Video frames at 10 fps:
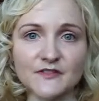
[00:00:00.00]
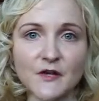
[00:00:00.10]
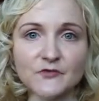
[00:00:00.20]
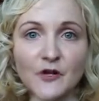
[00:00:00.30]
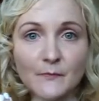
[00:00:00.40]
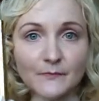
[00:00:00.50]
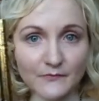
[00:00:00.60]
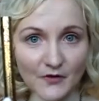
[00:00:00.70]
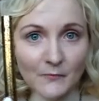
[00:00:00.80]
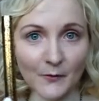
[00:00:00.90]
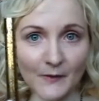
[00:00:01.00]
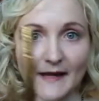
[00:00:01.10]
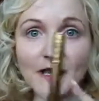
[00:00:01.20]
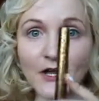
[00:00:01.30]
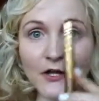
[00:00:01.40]
So don't
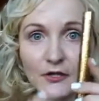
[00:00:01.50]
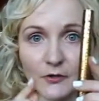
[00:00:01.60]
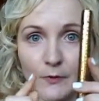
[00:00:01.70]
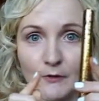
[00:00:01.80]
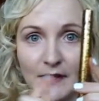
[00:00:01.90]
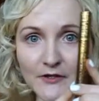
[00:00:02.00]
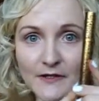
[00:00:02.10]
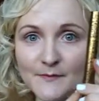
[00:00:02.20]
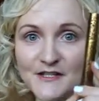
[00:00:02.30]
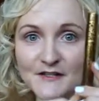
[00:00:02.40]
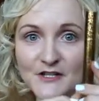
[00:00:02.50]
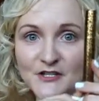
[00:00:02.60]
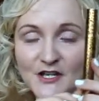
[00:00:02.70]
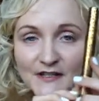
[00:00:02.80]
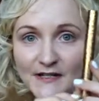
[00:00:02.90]
worry, you will get your limited
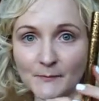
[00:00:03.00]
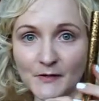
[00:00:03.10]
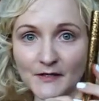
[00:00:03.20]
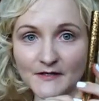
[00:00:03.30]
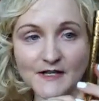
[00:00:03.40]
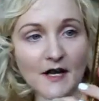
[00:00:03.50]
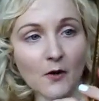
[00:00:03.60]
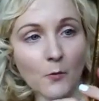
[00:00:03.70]
edition leopard